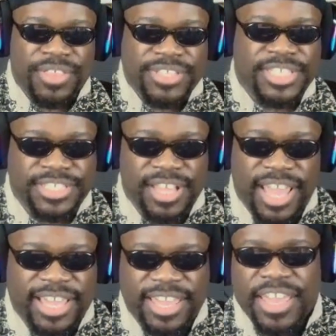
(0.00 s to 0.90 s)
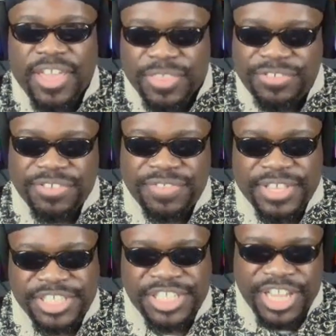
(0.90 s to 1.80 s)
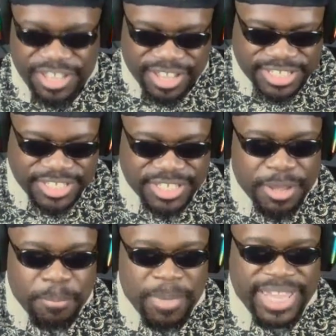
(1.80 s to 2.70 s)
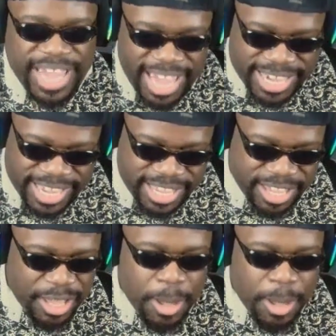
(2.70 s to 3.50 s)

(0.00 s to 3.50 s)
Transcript: This is the genius, mechanic,